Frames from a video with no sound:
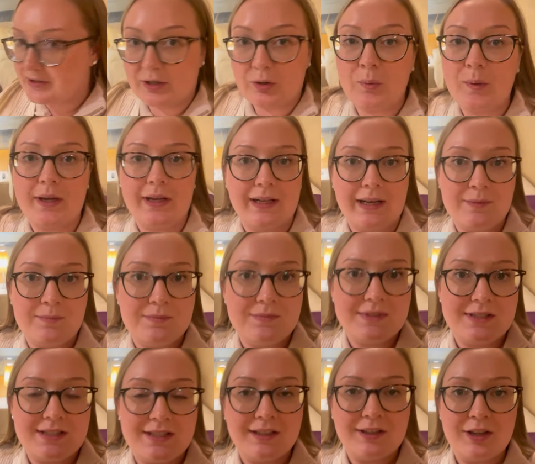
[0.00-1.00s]
a quick
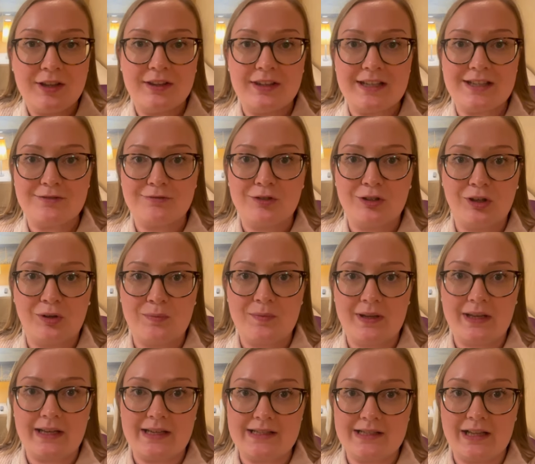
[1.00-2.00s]
glimpse. This room is